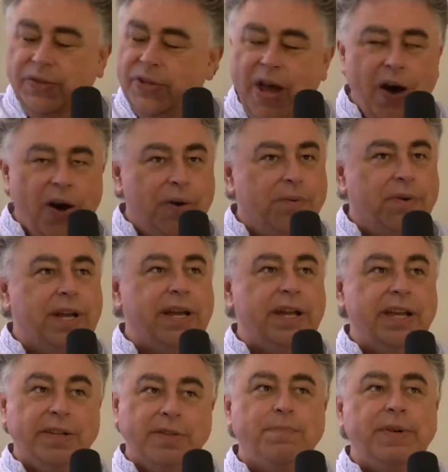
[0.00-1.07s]
No,
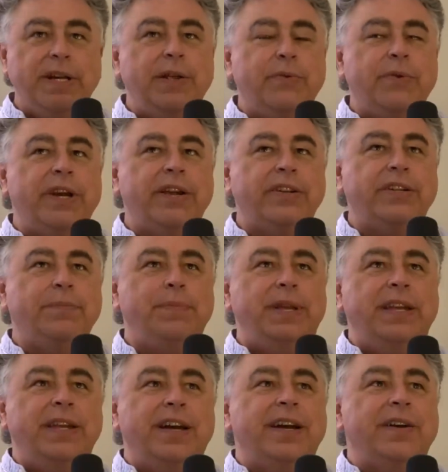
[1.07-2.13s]
it's pretty rare to
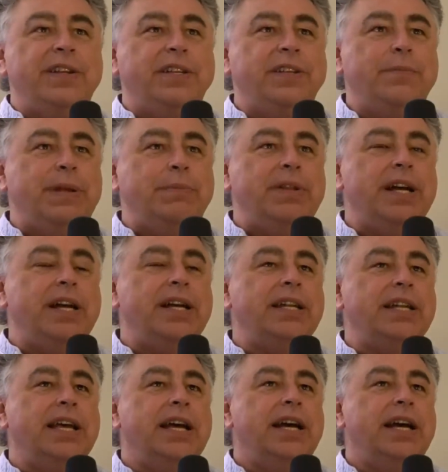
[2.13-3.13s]
be blunt.